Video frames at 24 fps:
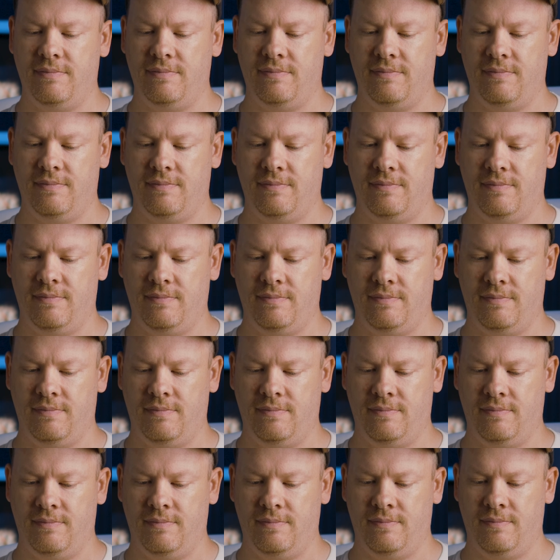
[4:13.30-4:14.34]

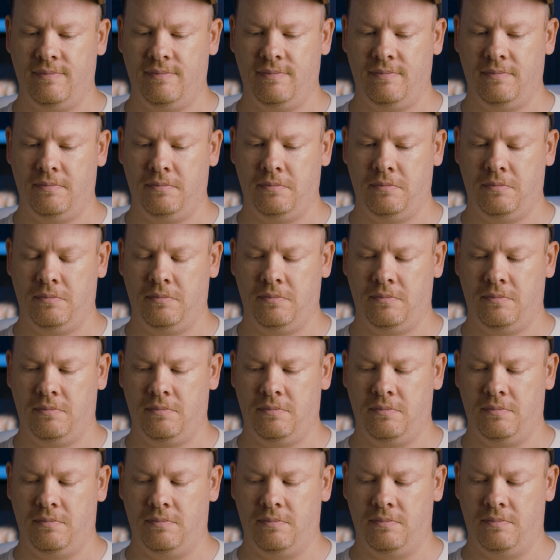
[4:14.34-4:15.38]

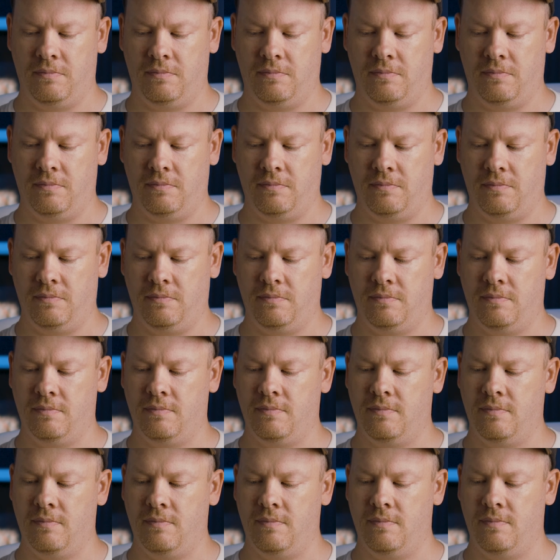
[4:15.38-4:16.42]
[no speech]